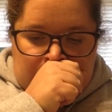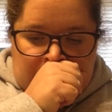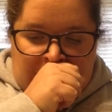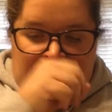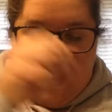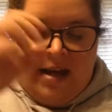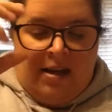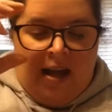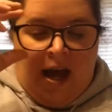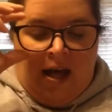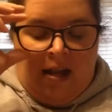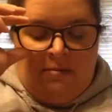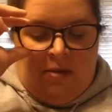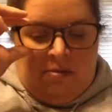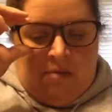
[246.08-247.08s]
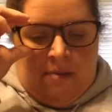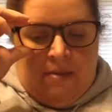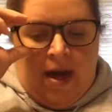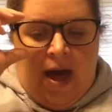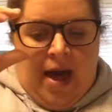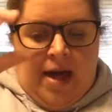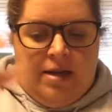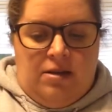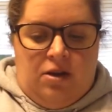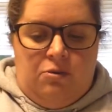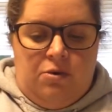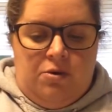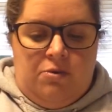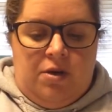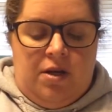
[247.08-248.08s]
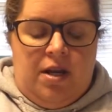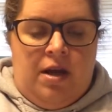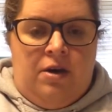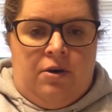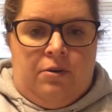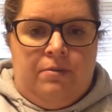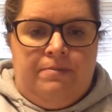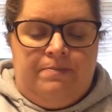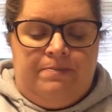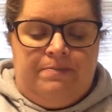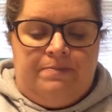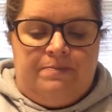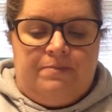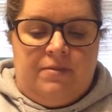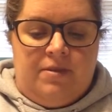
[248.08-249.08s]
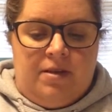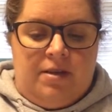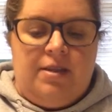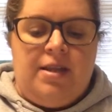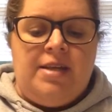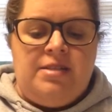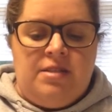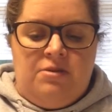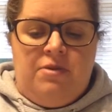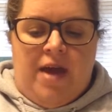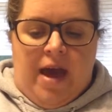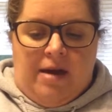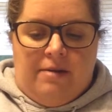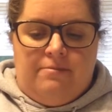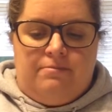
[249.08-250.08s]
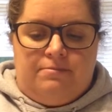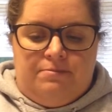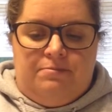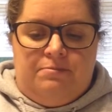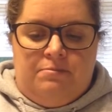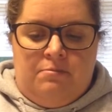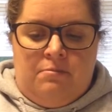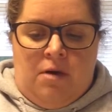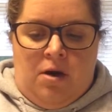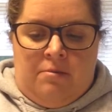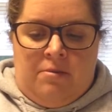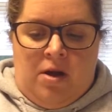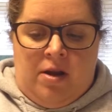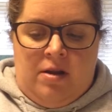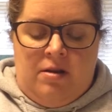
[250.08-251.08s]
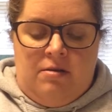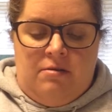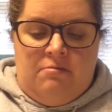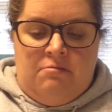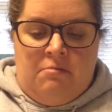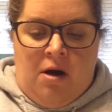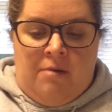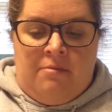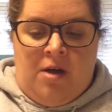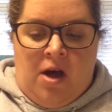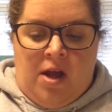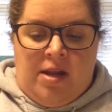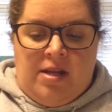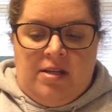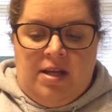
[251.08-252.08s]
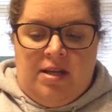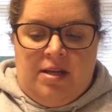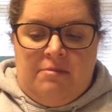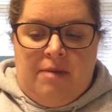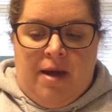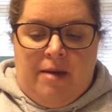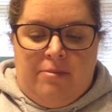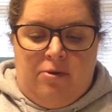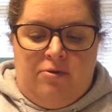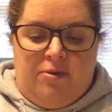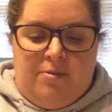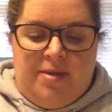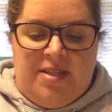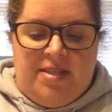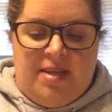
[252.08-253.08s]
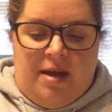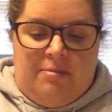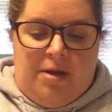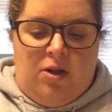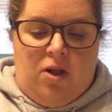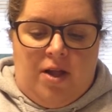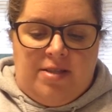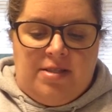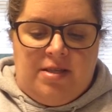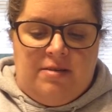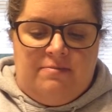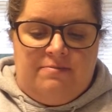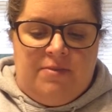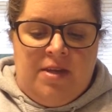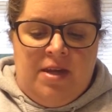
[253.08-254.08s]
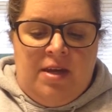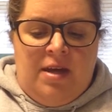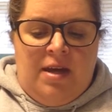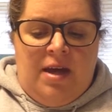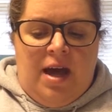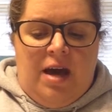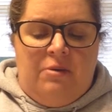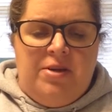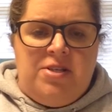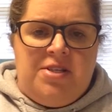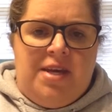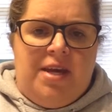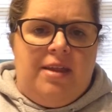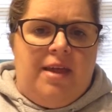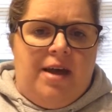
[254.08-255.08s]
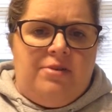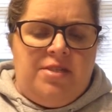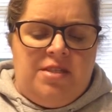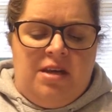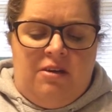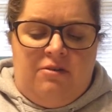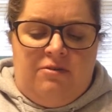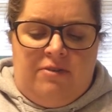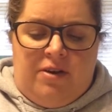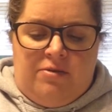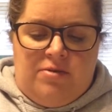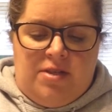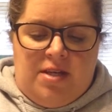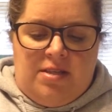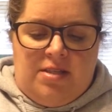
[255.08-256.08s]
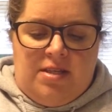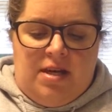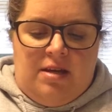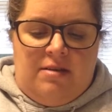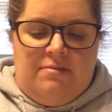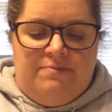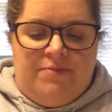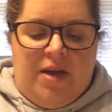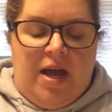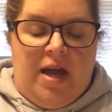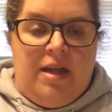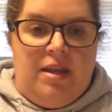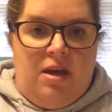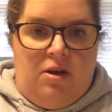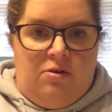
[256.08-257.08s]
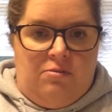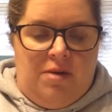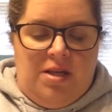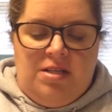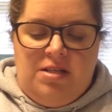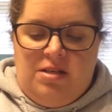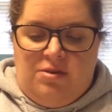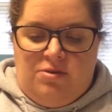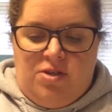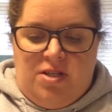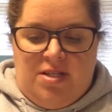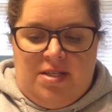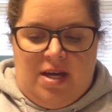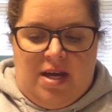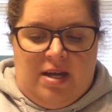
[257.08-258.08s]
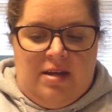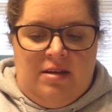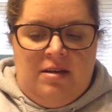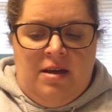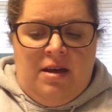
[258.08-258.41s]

I could hide him in my bag. No one would know. Let's do that. Mom nodded, getting Babu from inside my closet. I wish they allowed cell phones, I said. I know, me too, she said.